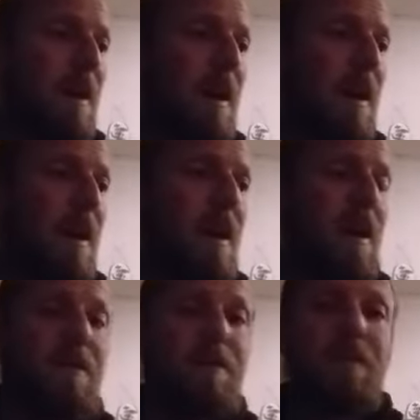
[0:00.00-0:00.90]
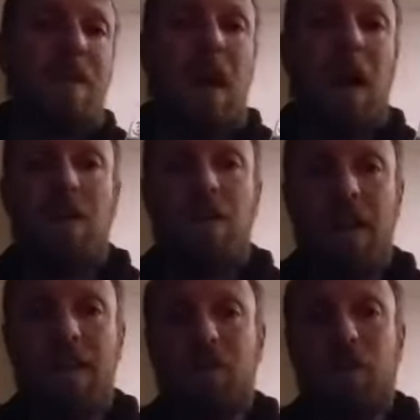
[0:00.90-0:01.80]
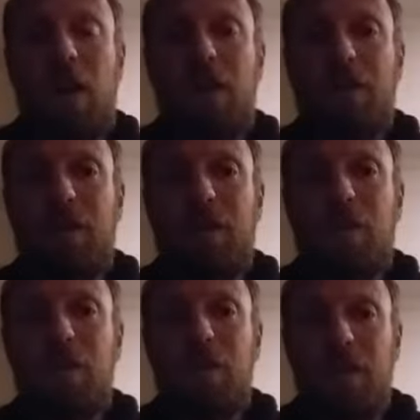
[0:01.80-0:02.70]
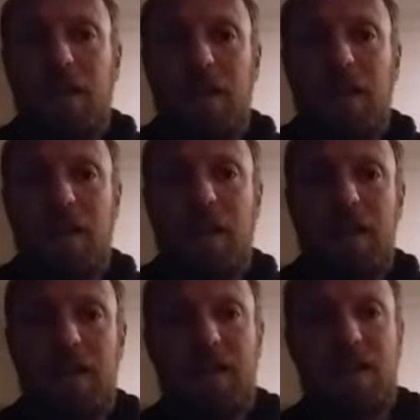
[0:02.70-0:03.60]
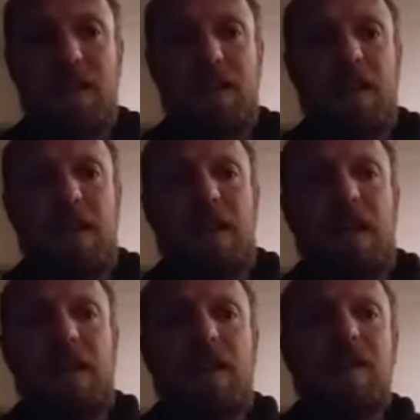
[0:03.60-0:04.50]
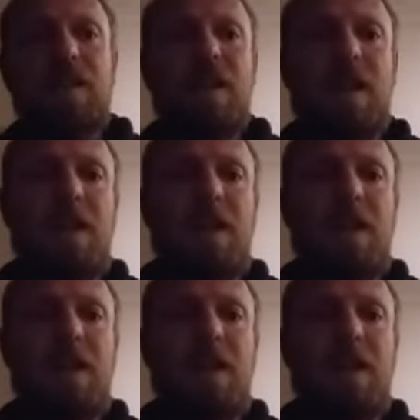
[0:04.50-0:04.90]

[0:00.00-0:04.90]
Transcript: Our next forever food list is